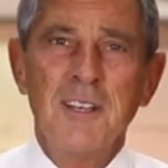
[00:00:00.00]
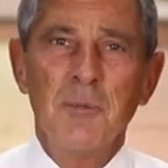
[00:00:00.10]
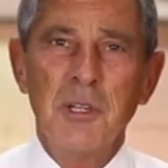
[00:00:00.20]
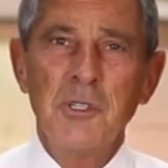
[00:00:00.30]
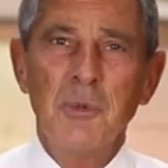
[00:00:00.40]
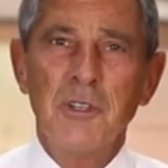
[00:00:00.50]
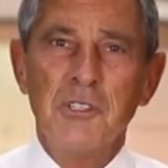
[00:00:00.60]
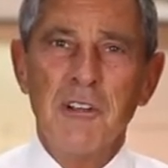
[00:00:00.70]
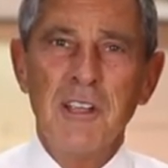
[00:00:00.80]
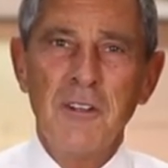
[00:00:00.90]
God bless you, Brother
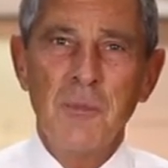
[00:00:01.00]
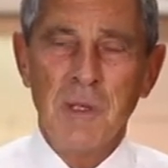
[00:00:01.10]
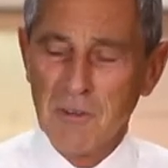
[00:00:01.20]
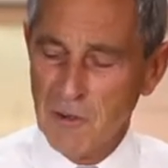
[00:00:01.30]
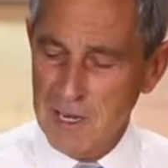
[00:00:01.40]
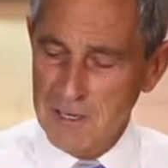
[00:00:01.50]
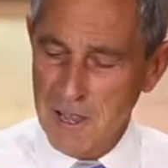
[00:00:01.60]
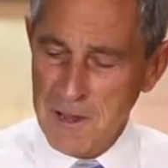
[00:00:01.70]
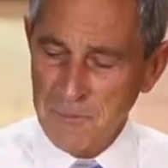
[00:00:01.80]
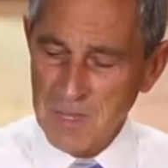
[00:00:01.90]
Jerry. Hope you have a great
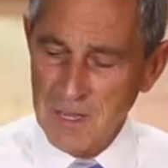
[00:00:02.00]
day.